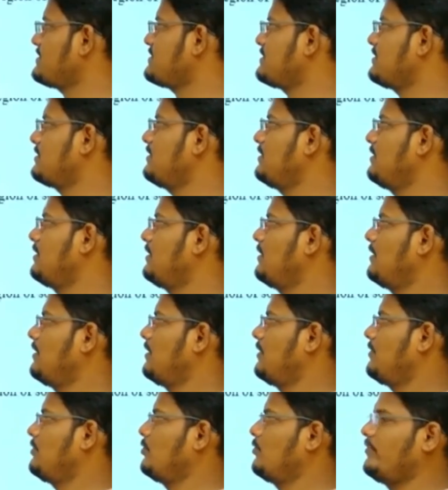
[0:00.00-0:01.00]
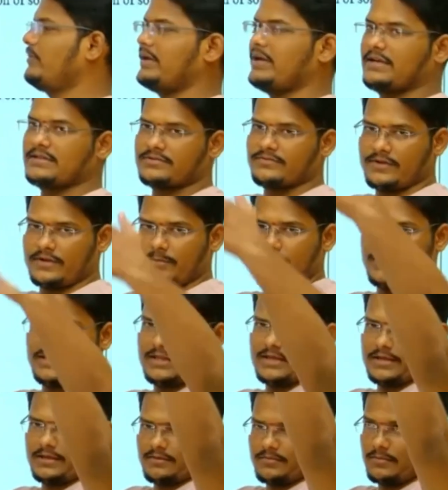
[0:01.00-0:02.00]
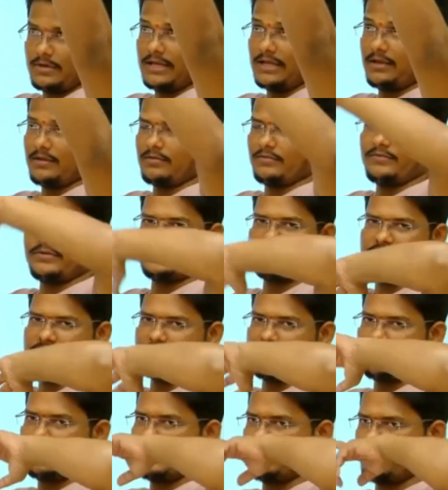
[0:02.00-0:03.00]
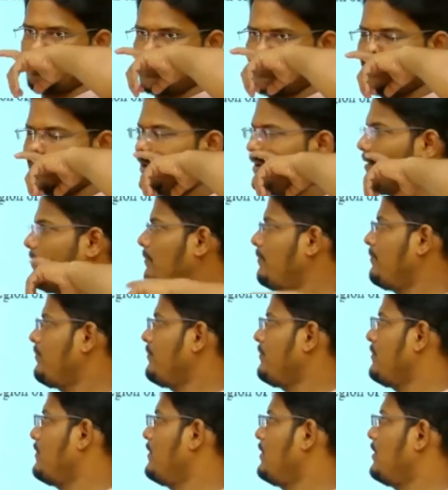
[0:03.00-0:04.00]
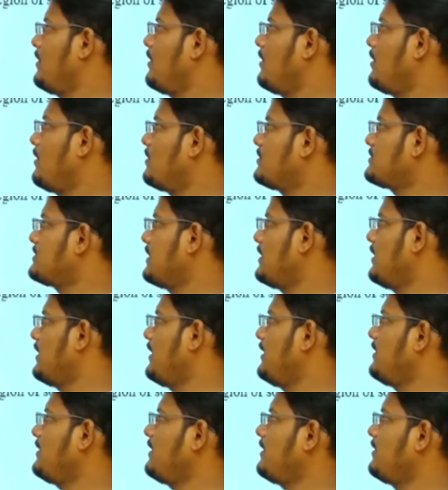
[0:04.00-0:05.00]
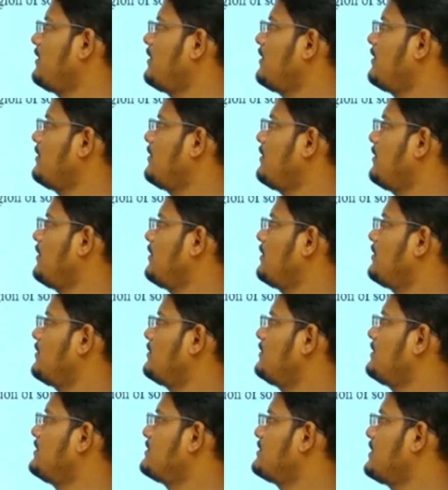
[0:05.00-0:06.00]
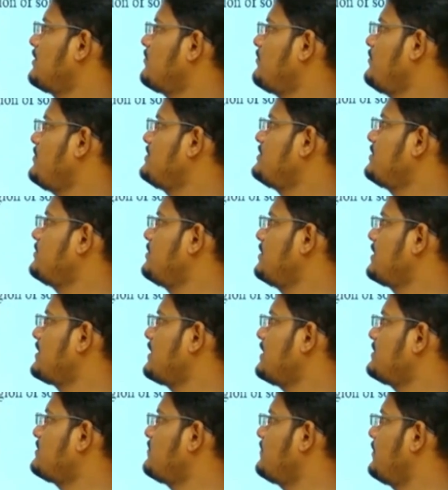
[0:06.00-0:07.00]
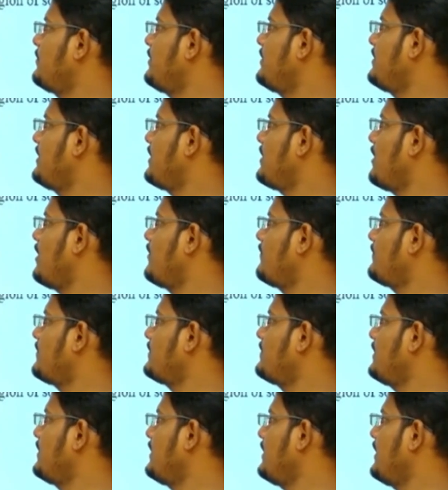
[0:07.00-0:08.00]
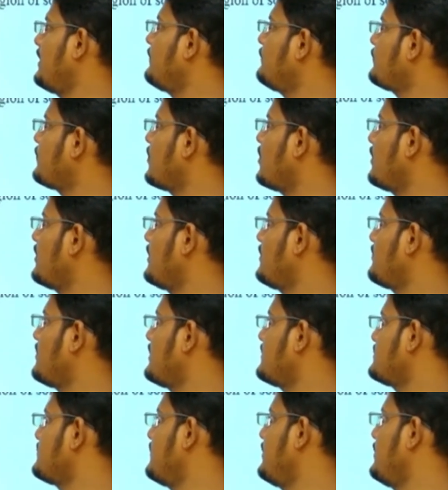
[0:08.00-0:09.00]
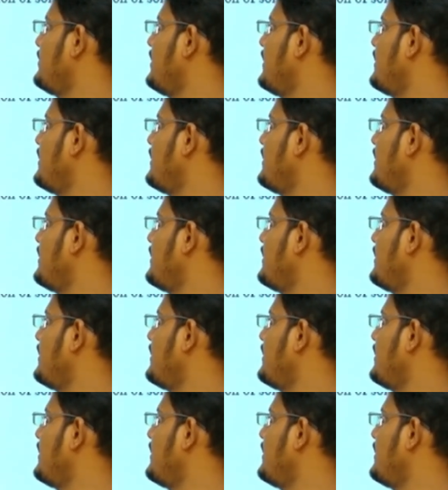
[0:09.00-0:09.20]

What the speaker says: UV rays will be there, like which is coming from the sunlight, and these are visible rays will be there. After that, infrared rays will be there.